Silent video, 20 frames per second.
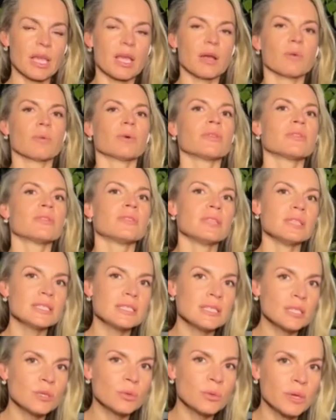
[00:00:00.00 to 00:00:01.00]
With this
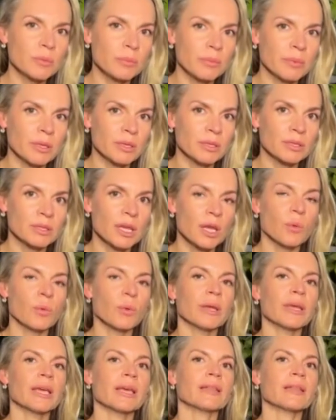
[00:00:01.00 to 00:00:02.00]
equipment, we
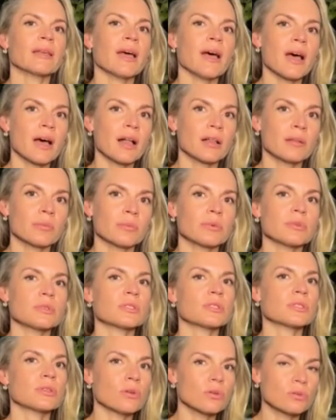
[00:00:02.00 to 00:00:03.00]
can help
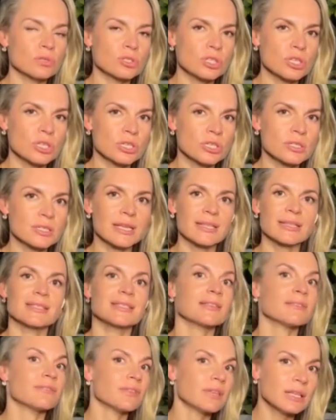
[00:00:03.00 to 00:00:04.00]
soldiers and
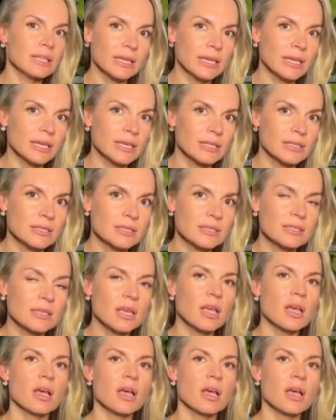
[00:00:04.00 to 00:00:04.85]
civilians